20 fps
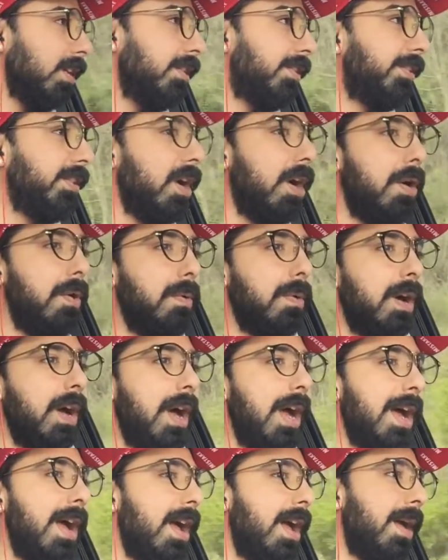So
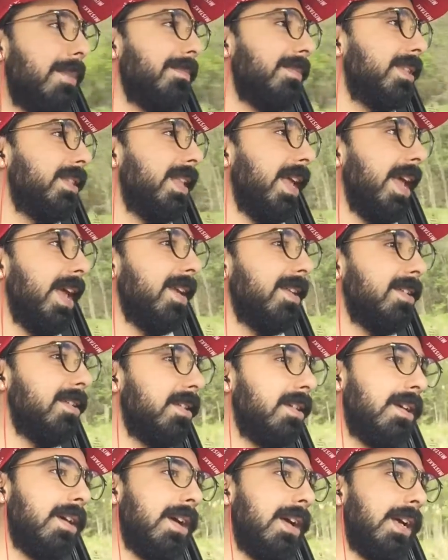um,
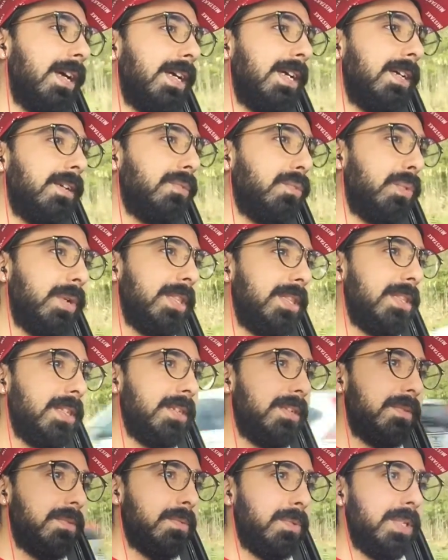staying uh, with
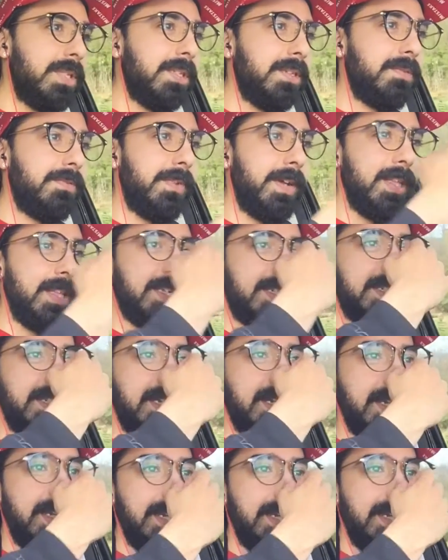this with this fella,